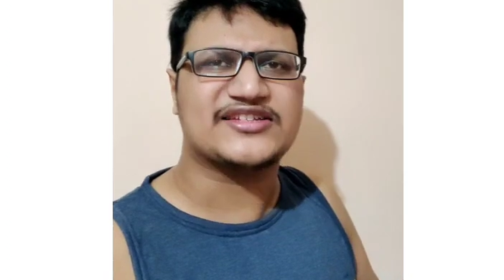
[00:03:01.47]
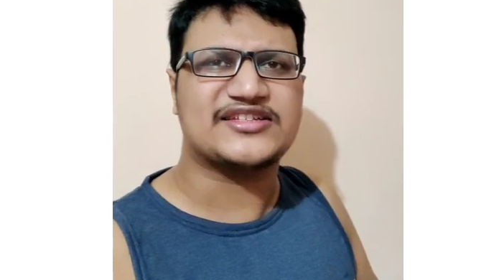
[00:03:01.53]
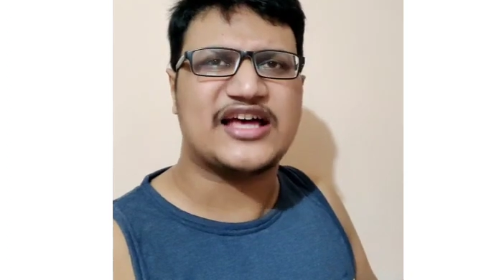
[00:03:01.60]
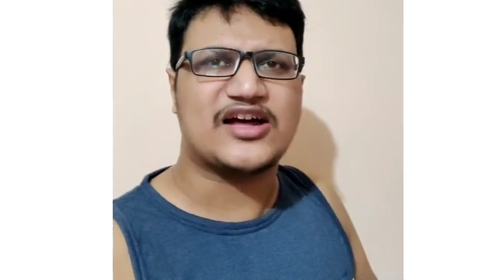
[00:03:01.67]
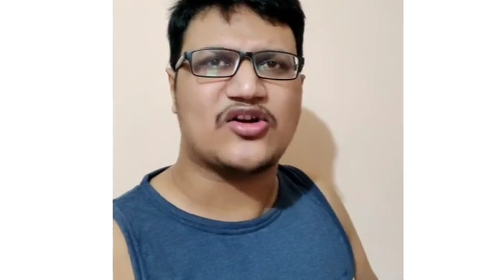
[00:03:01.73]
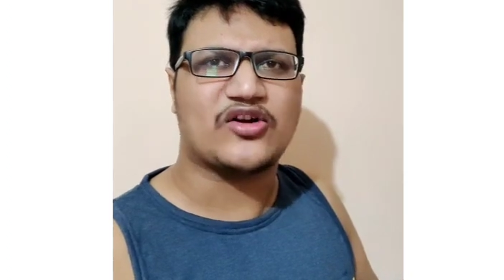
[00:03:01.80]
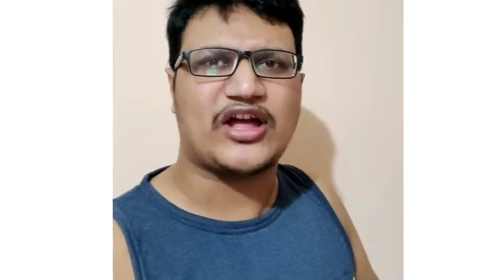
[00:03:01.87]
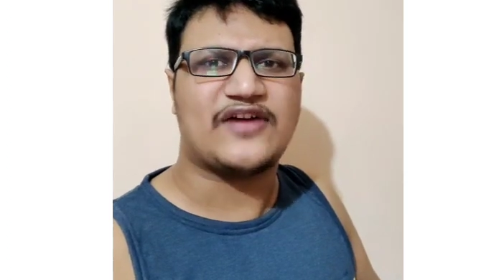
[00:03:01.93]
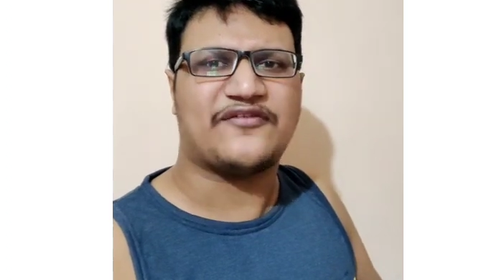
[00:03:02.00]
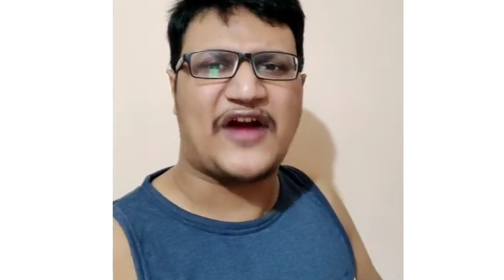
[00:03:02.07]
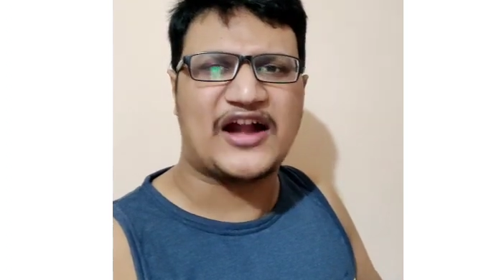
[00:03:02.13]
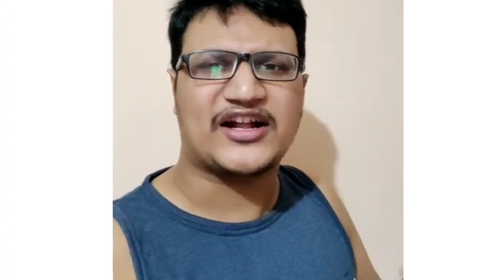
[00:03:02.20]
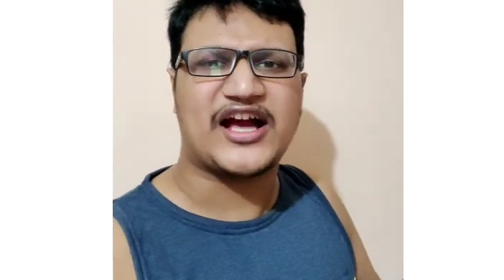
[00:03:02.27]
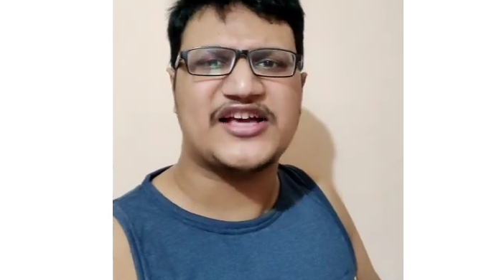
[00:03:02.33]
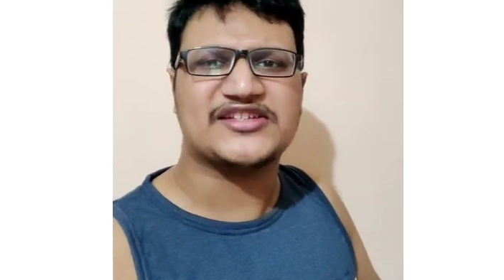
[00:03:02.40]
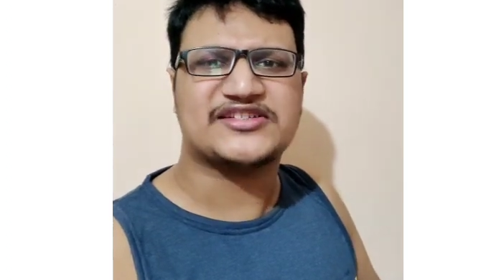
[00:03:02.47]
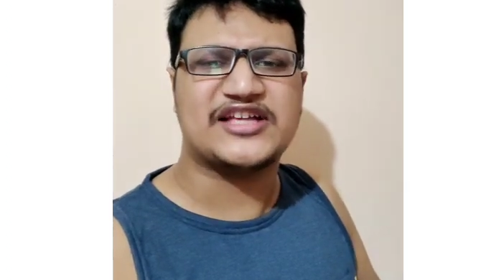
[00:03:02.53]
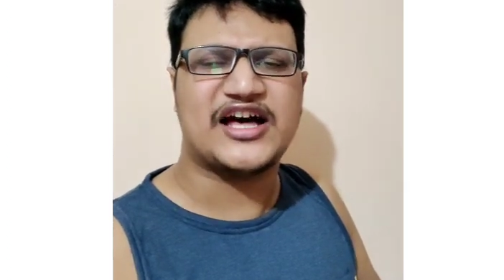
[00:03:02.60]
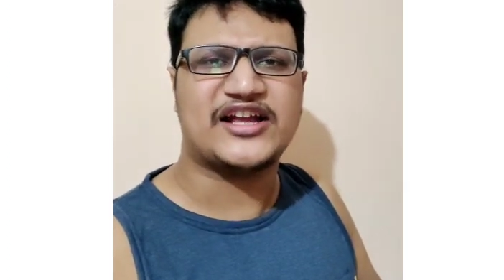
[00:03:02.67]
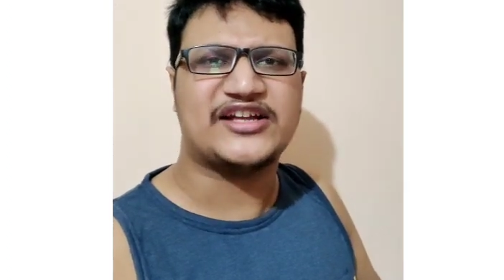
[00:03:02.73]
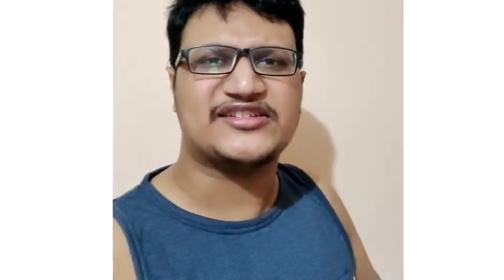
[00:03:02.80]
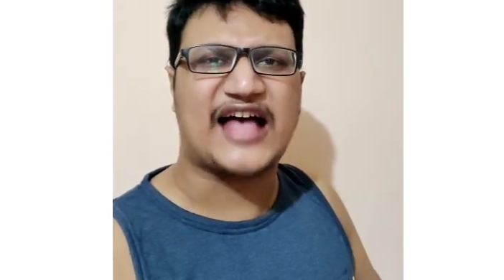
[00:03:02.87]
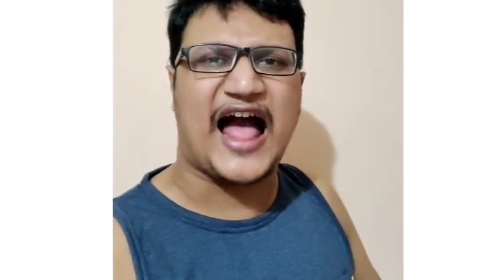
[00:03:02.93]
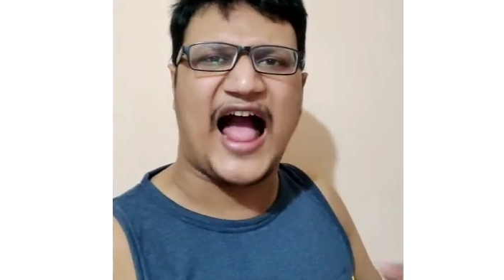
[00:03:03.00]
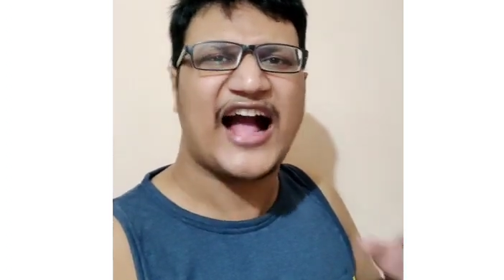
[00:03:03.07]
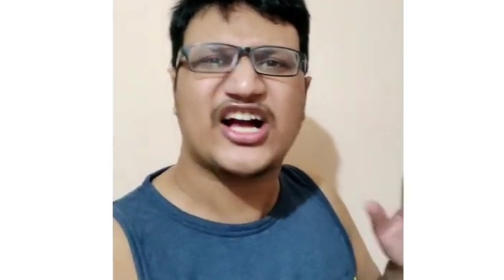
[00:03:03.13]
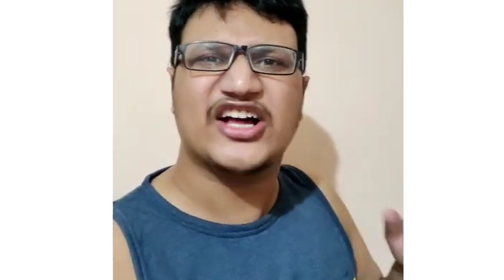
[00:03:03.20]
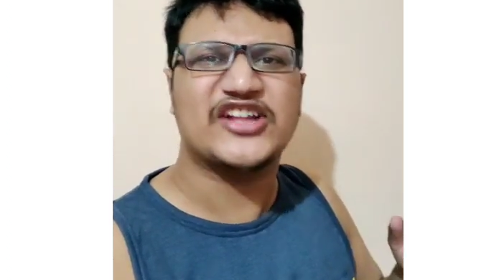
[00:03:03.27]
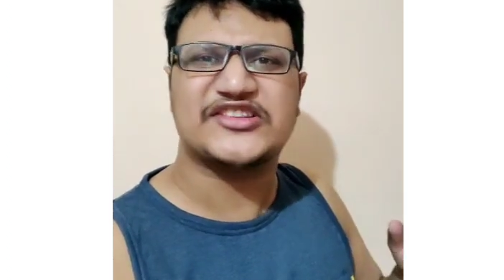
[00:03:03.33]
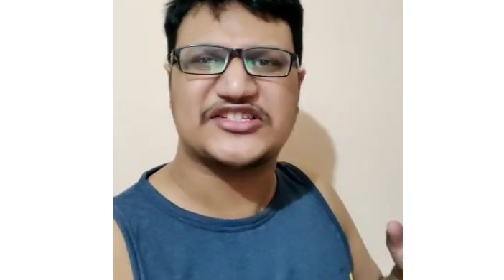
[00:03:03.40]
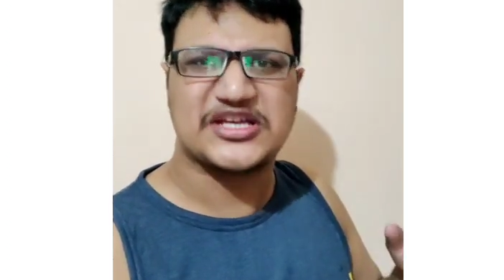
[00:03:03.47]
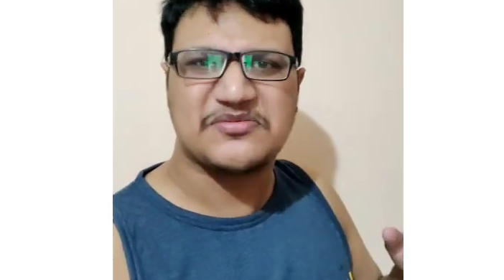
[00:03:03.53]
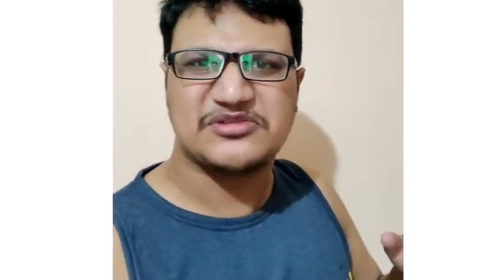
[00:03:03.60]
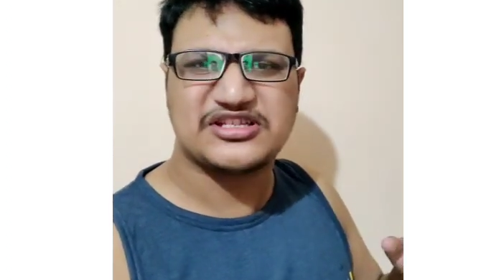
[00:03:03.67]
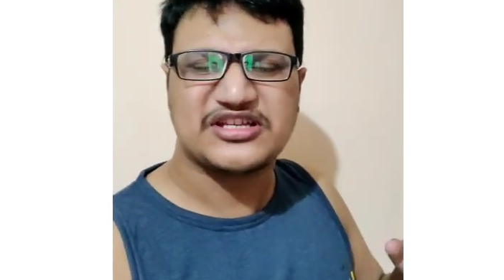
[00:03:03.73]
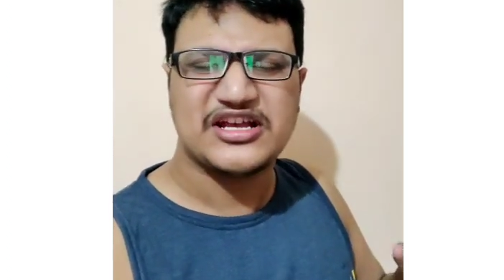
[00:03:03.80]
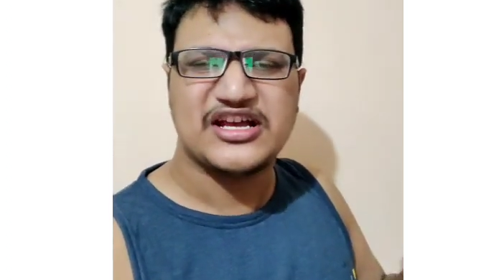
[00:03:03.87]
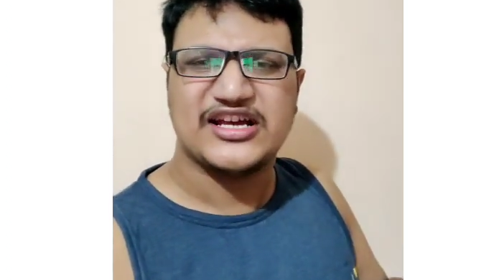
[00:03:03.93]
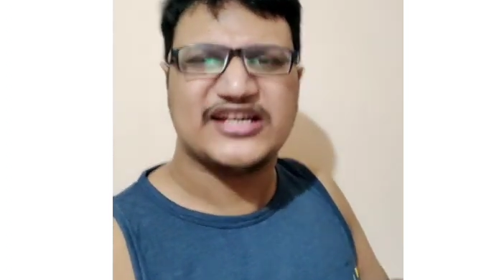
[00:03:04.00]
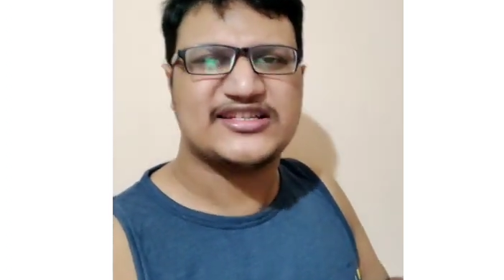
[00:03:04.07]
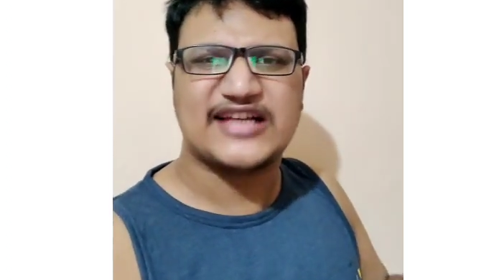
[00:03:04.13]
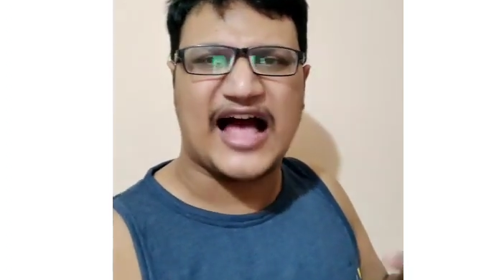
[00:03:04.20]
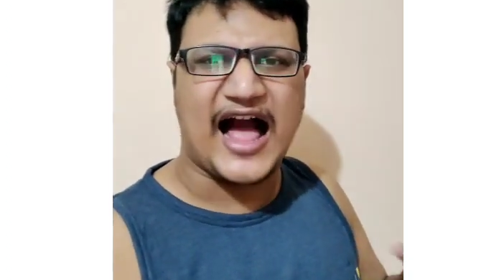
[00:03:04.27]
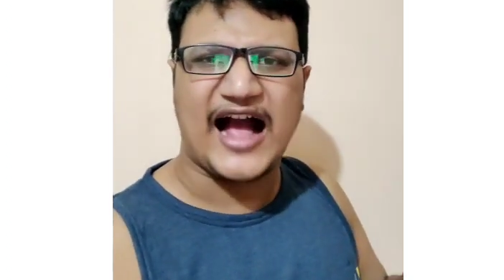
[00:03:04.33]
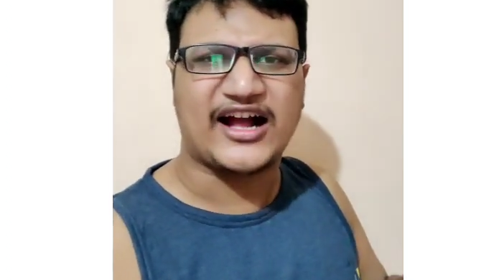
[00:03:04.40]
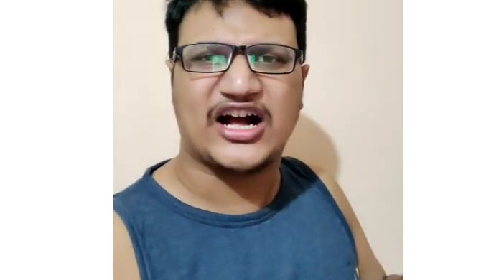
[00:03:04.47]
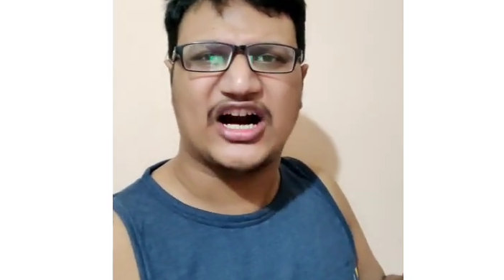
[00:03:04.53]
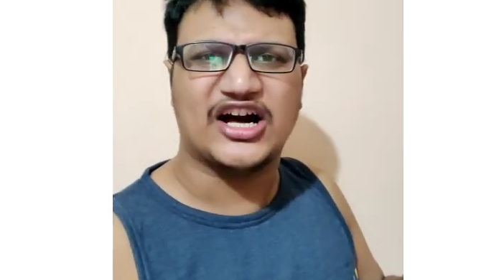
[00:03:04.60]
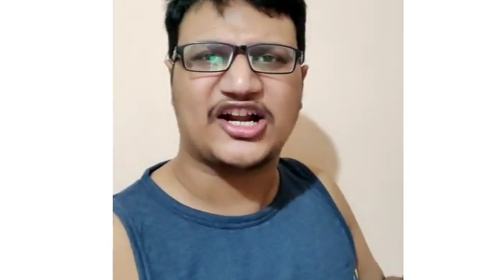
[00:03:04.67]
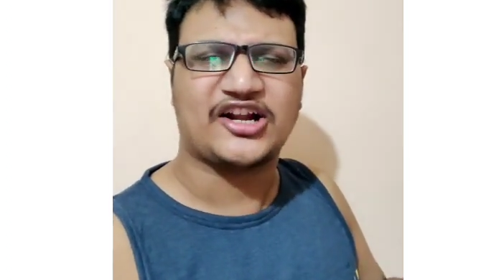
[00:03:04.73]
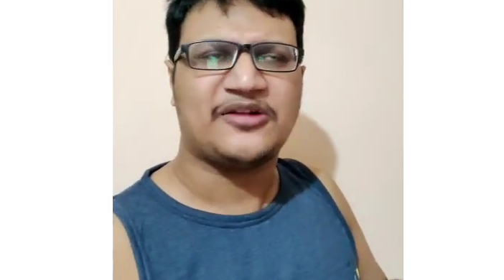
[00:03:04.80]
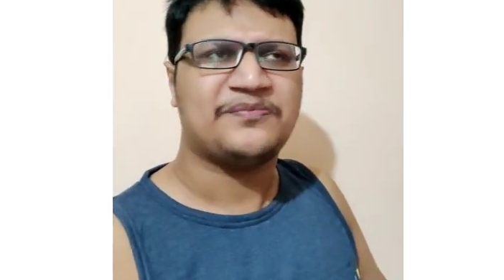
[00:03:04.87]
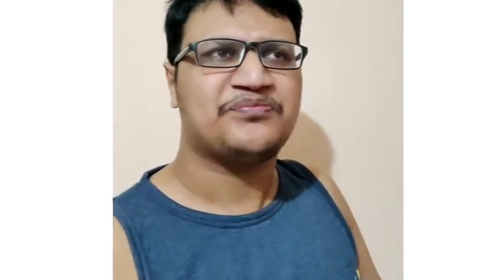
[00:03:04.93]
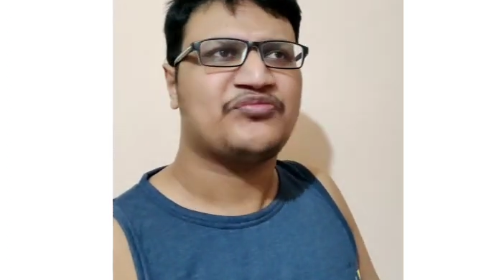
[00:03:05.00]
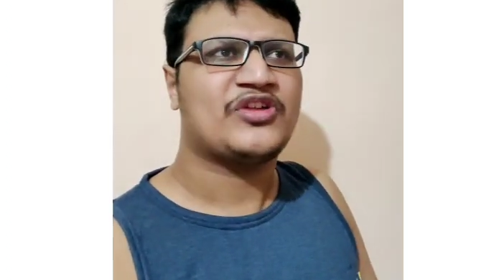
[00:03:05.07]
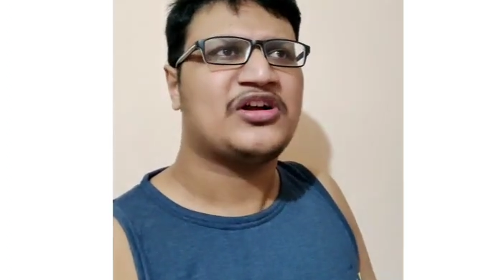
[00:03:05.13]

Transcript: is there, okay, fat guy is there, he's a hacker it seems, he's a hacker.